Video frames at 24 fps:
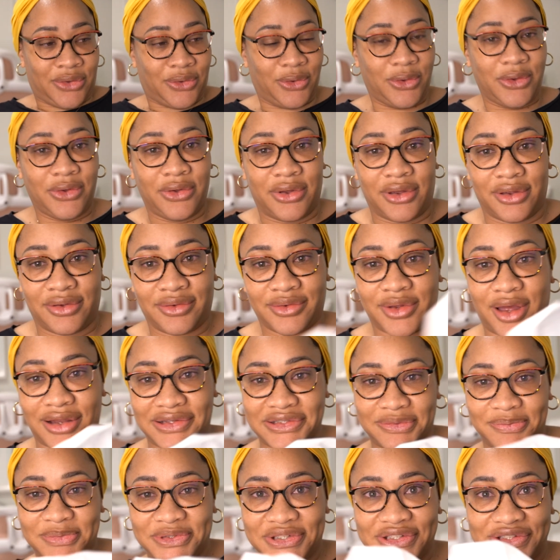Oh, got
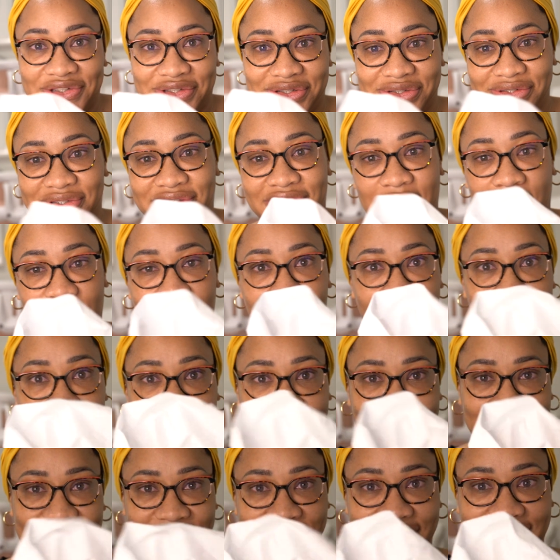some tissues
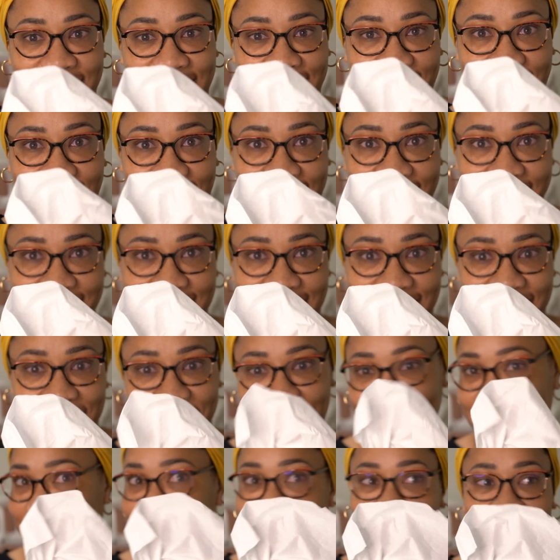just in case.
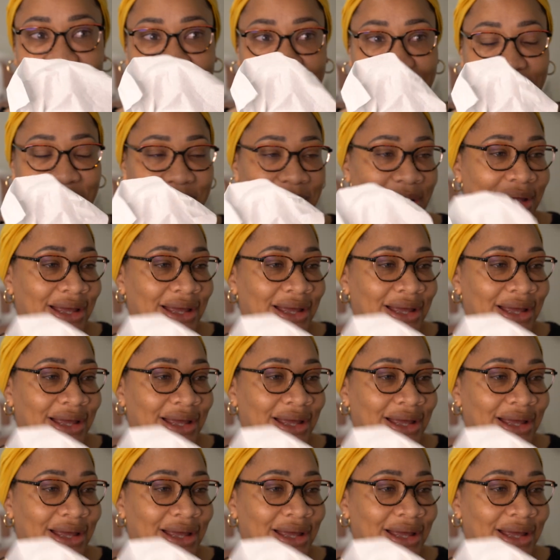You never know.